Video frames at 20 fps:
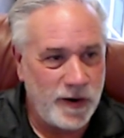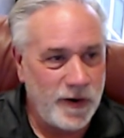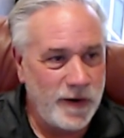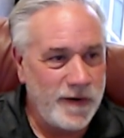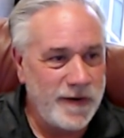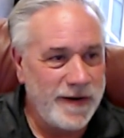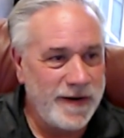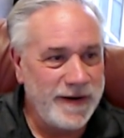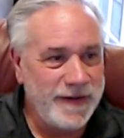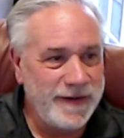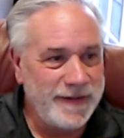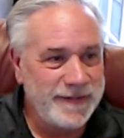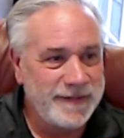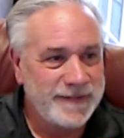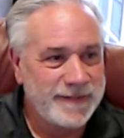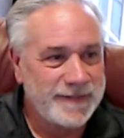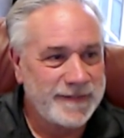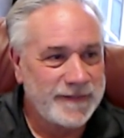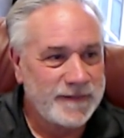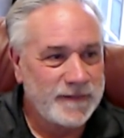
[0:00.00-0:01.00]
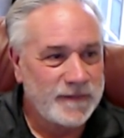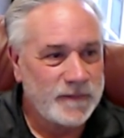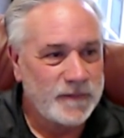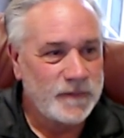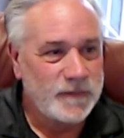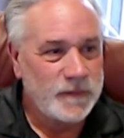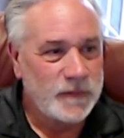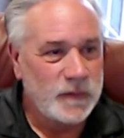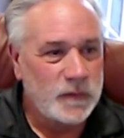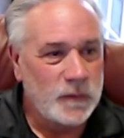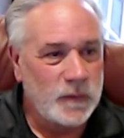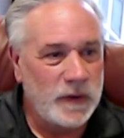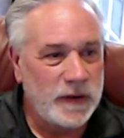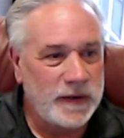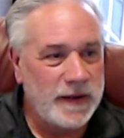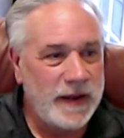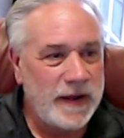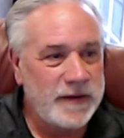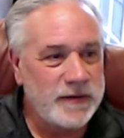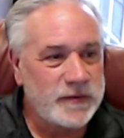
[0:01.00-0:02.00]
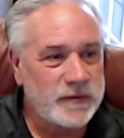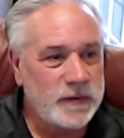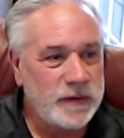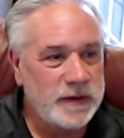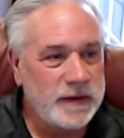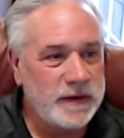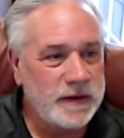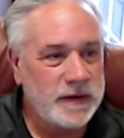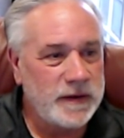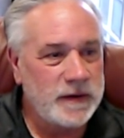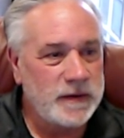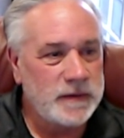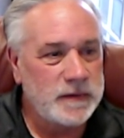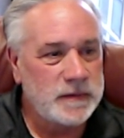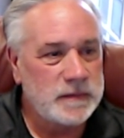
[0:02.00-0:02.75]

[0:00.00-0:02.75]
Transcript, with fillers: All right. One last one to go.